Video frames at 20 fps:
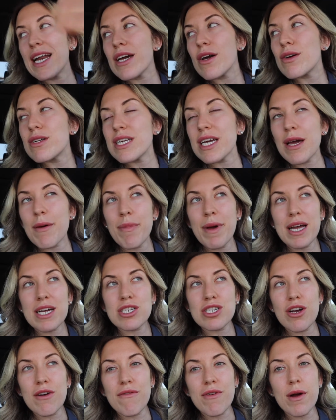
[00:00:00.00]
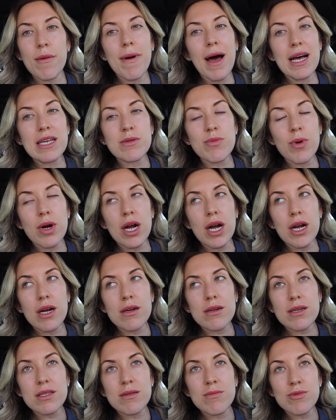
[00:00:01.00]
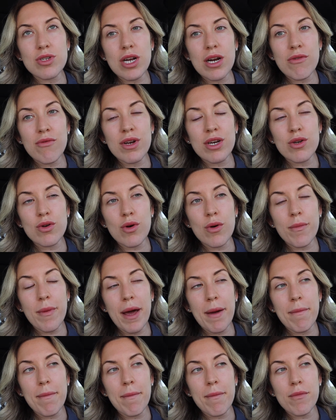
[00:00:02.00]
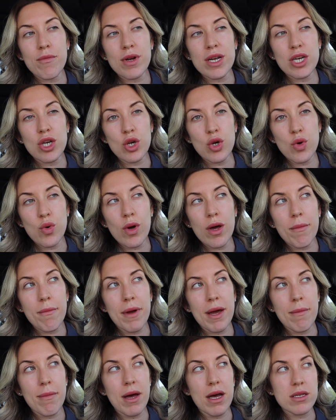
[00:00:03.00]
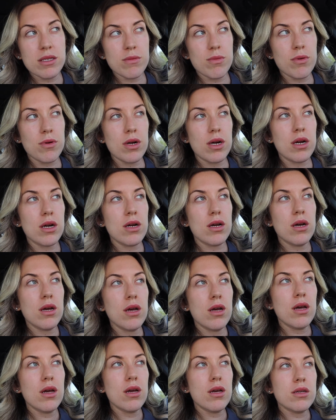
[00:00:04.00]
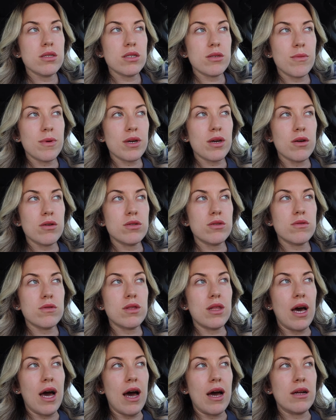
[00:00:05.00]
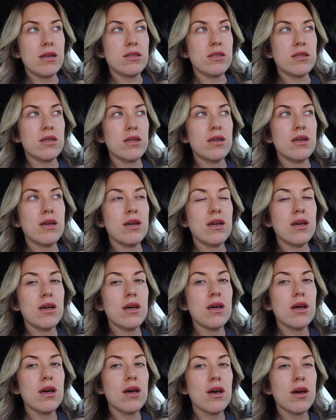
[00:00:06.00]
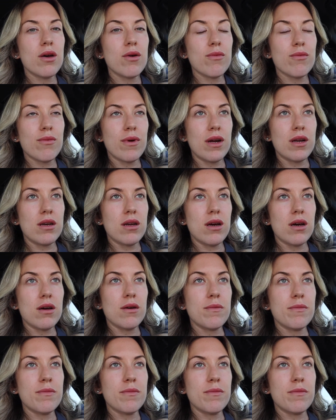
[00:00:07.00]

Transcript: to go take a picture for a passport because I'm trying to renew my renew my passport. So I'm going to go do that right now.